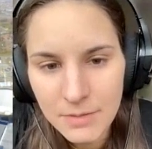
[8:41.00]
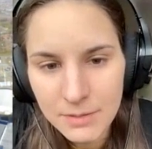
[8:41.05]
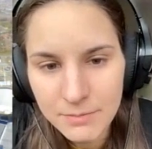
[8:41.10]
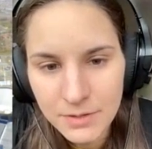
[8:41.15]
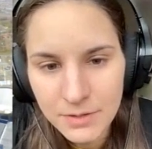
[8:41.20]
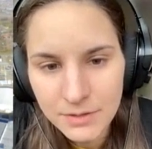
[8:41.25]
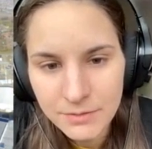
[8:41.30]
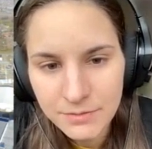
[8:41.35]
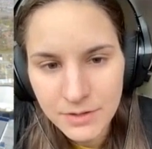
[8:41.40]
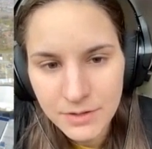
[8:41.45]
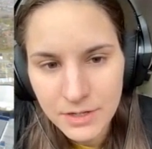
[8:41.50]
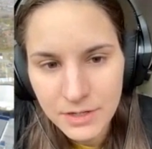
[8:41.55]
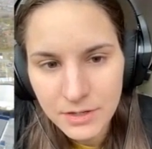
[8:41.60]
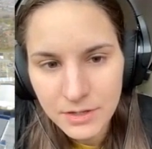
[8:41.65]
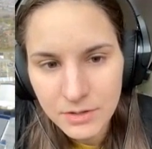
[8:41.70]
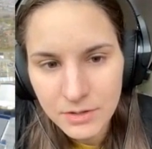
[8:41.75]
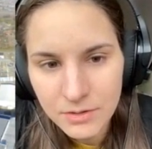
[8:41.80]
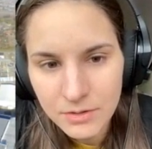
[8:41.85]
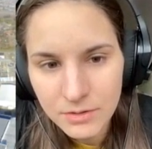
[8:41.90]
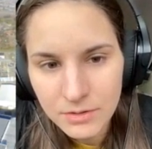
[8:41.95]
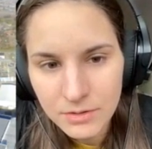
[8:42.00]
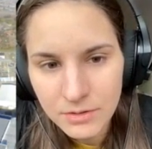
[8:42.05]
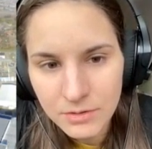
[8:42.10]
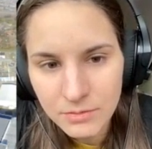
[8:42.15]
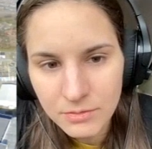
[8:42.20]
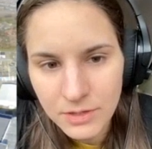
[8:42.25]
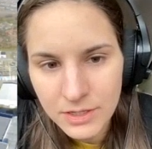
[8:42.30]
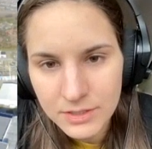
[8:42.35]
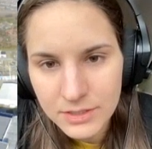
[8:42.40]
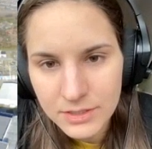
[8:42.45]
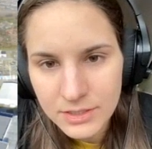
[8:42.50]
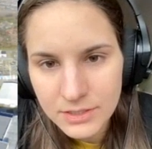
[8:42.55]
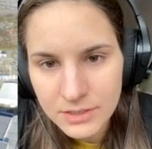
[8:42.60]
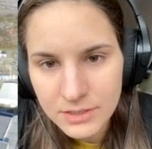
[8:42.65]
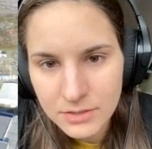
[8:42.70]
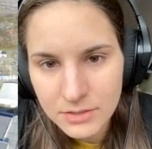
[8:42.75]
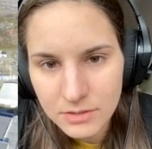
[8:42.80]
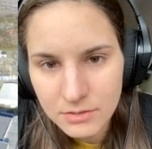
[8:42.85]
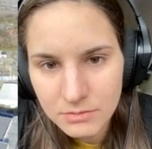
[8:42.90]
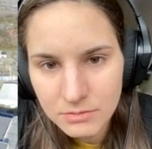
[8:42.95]
Maybe if I go like
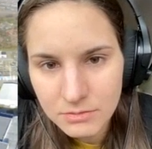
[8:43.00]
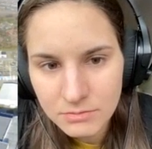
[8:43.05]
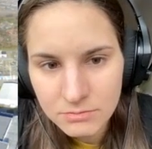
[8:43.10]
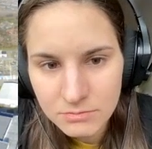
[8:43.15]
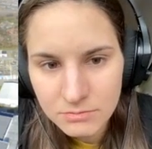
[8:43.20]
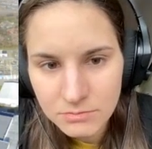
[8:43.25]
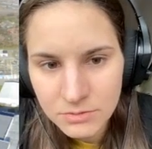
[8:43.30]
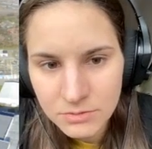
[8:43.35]
this, no?